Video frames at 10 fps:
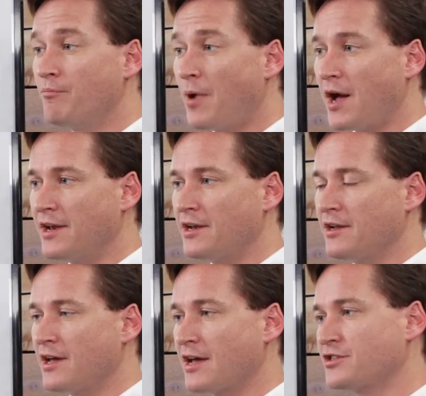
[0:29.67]
But
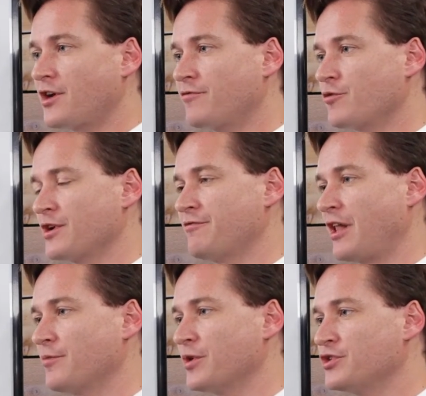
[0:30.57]
as software
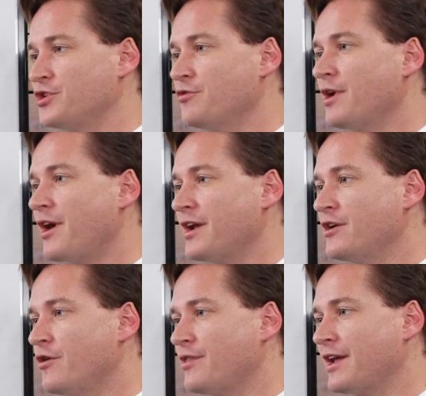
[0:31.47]
developers, you and I
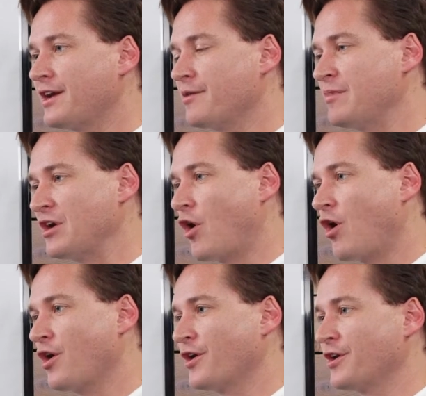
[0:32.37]
know that it can be
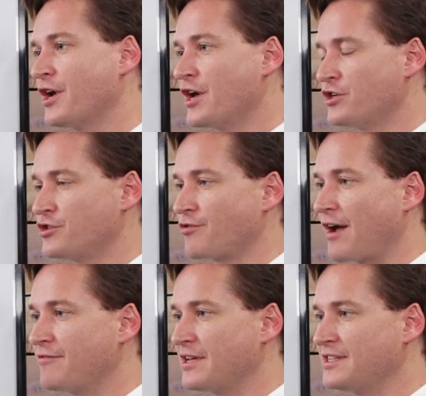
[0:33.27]
hard to
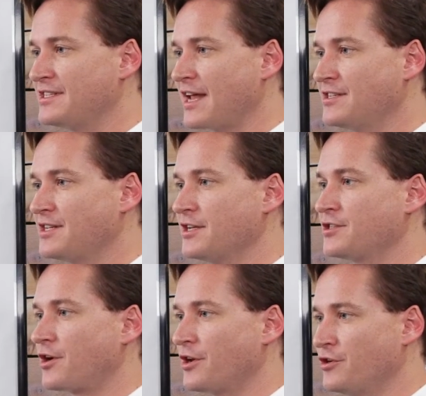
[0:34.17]
drive
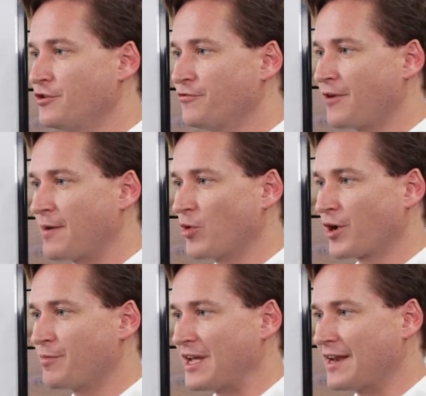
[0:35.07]
consensus on a new
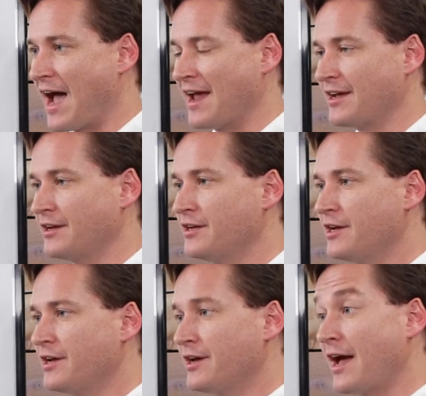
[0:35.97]
framework being added.
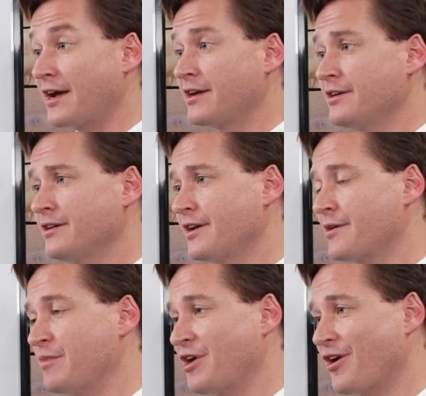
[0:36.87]
Heck, it
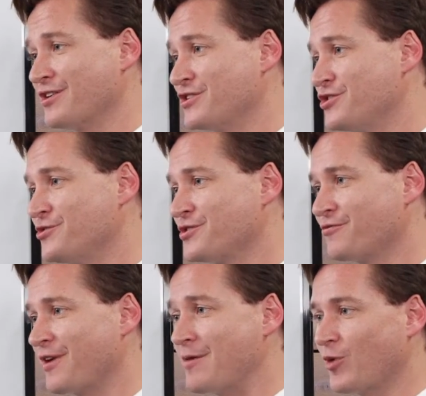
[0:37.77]
can be hard to choose a
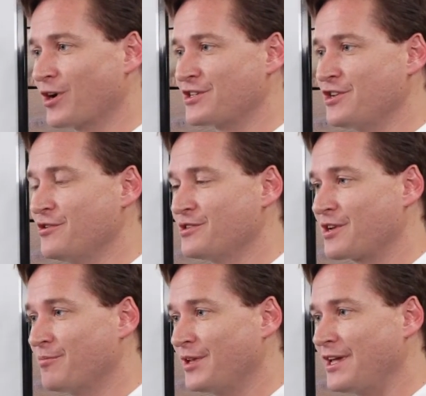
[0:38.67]
framework to use
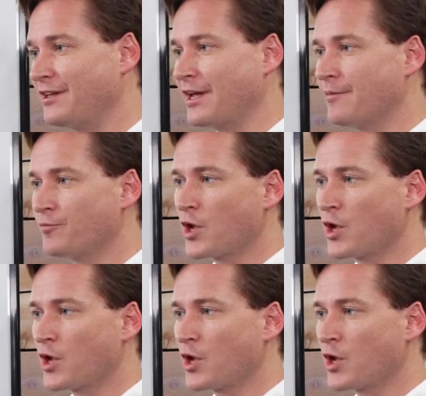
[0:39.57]
completely.